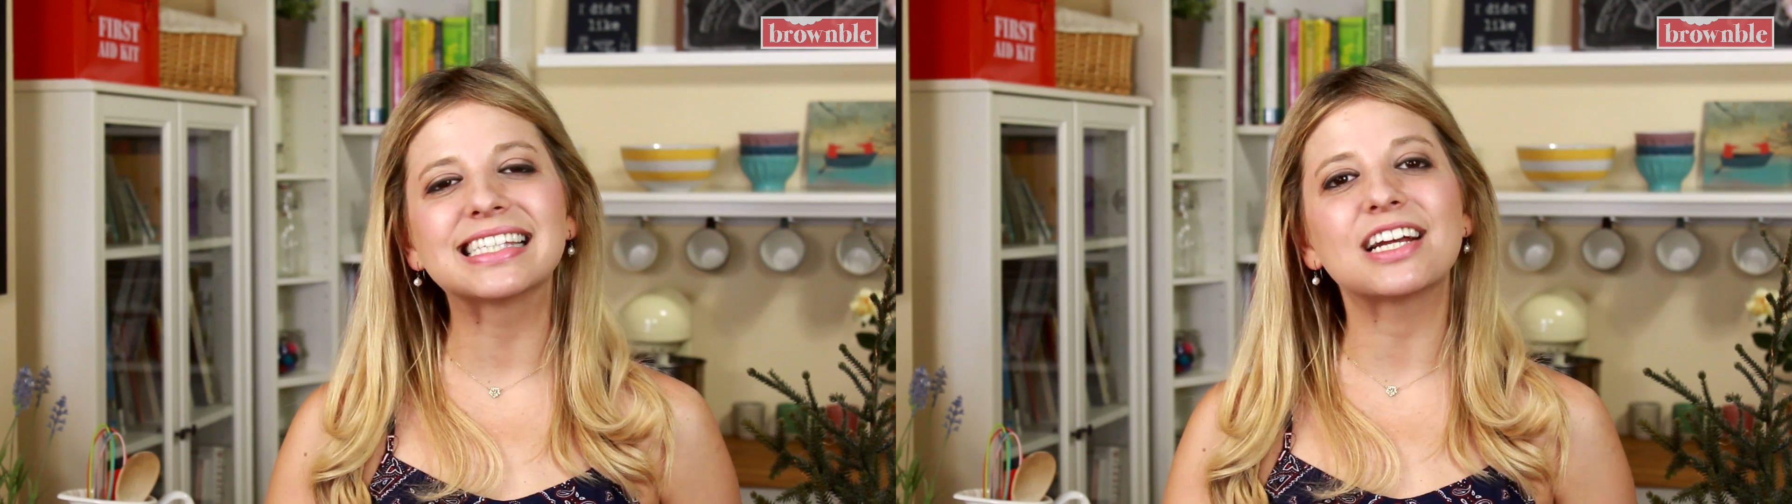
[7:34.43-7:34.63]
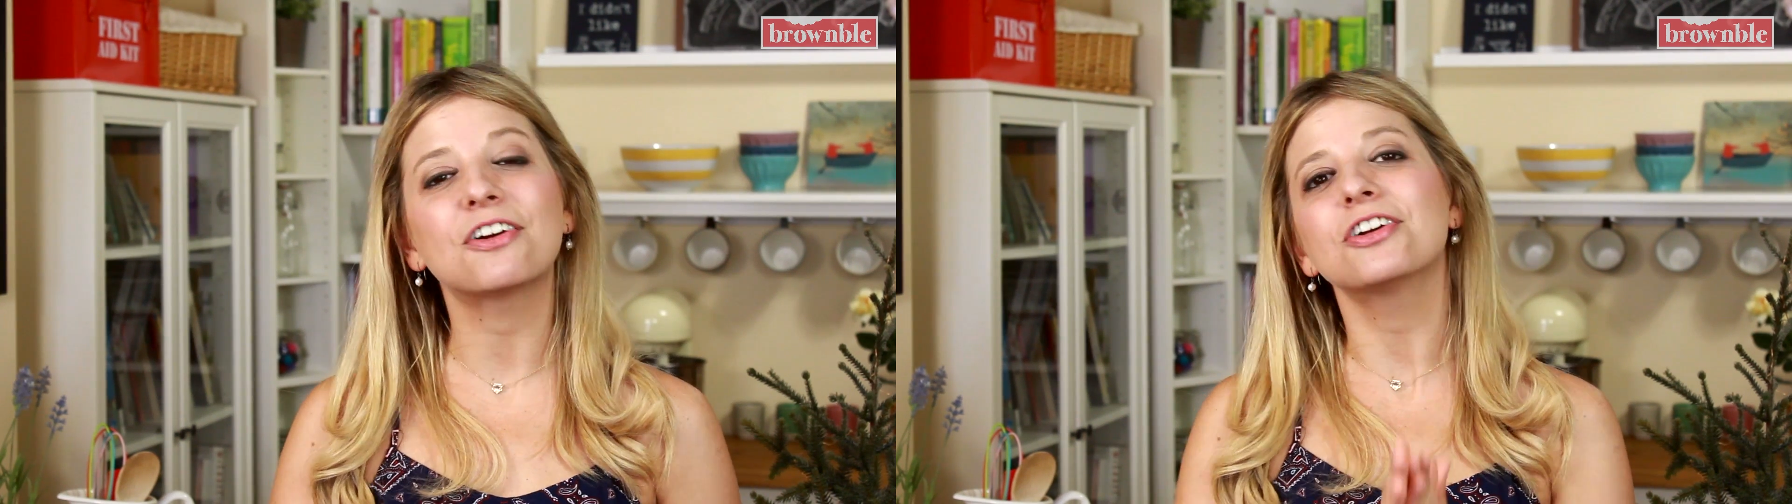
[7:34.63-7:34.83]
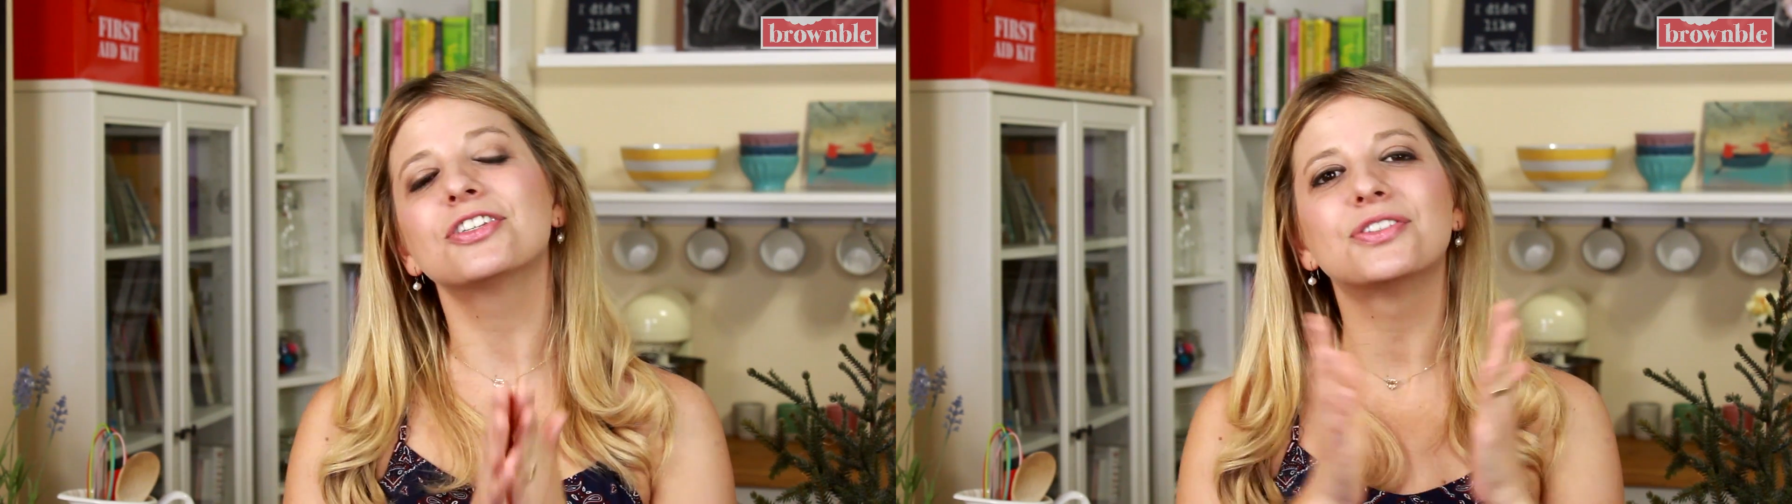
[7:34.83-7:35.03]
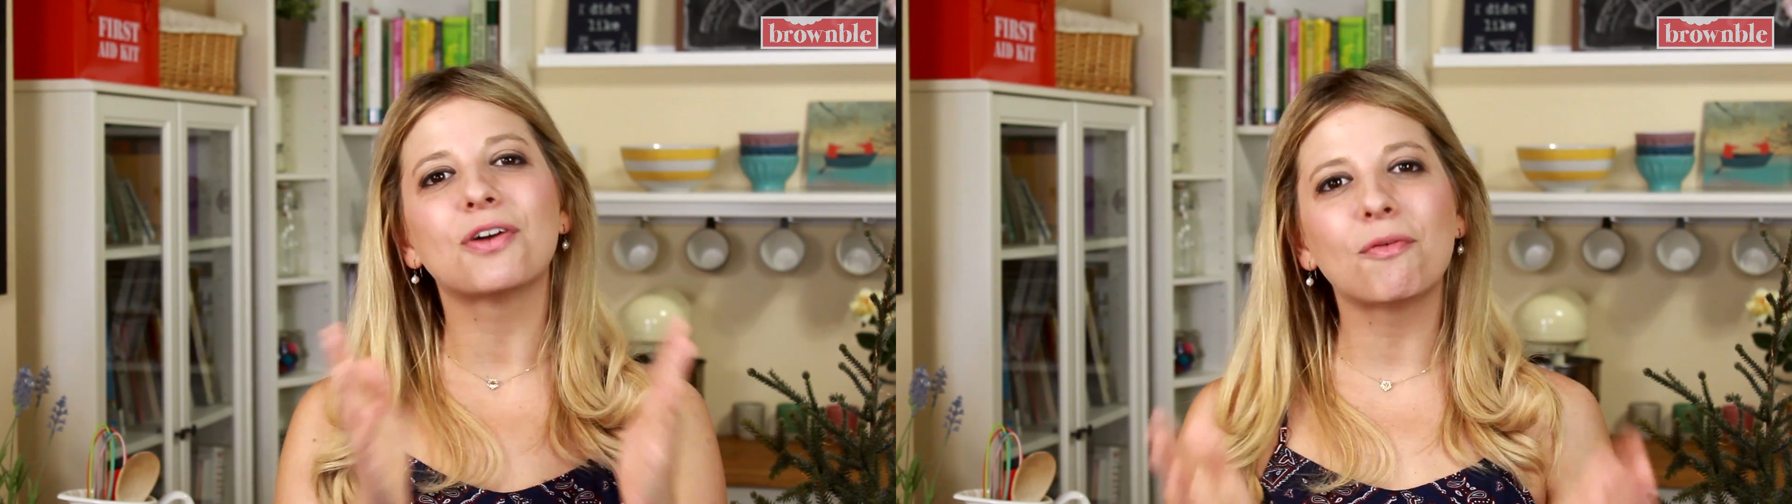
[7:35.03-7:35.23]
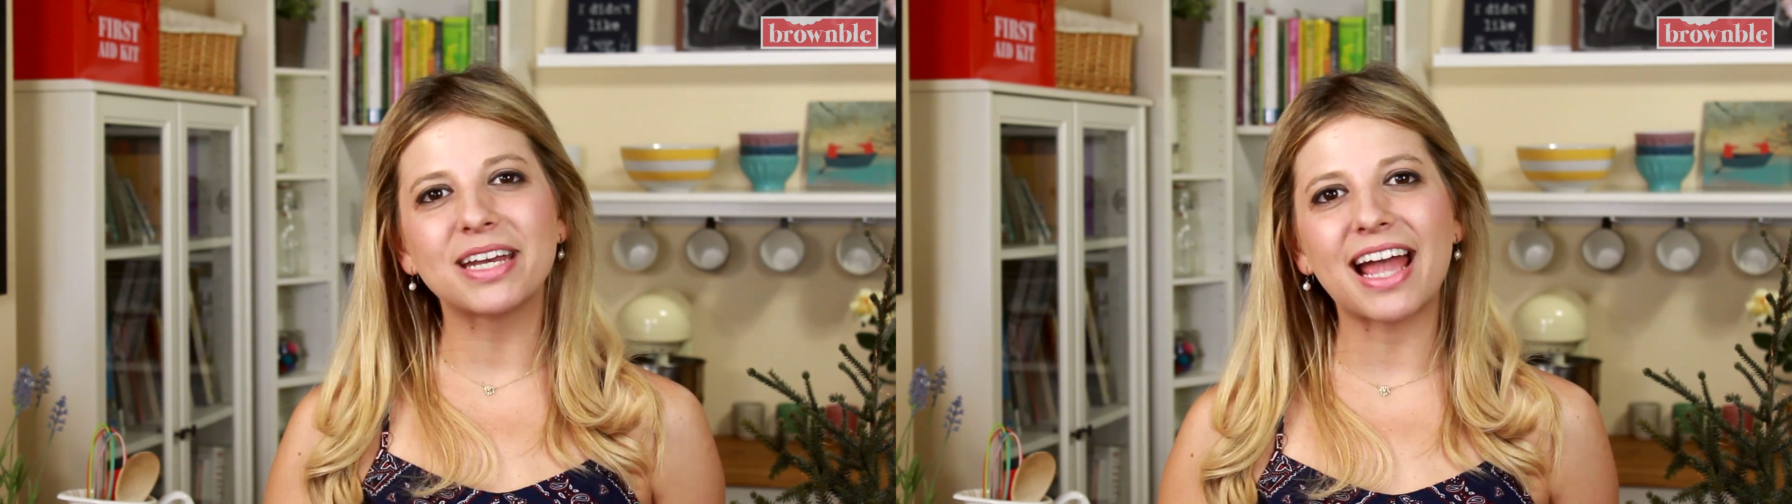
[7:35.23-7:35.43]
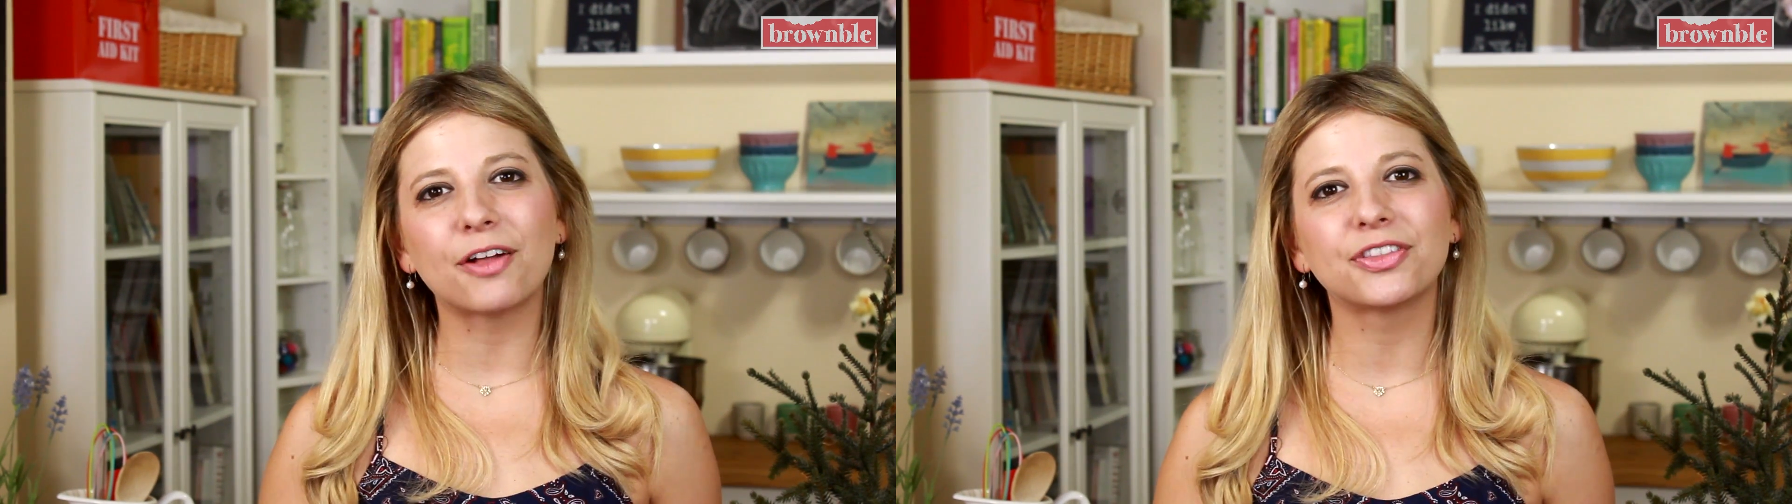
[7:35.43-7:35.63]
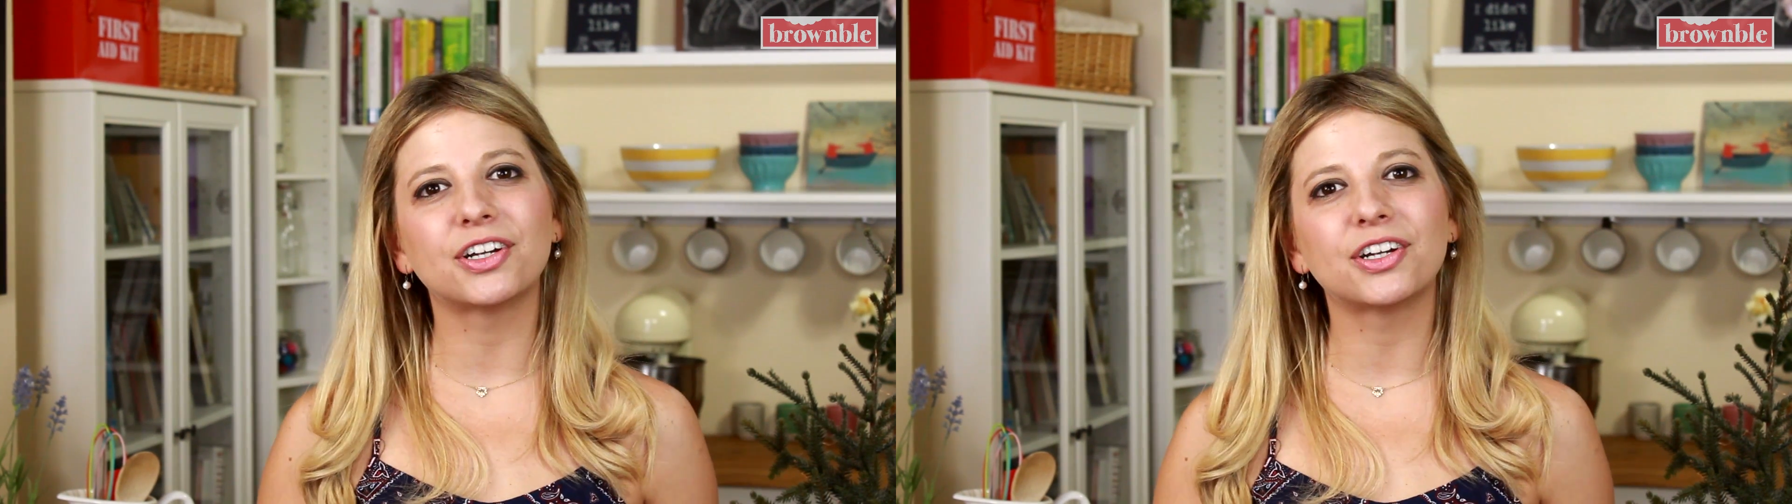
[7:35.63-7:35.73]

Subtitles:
There are so many out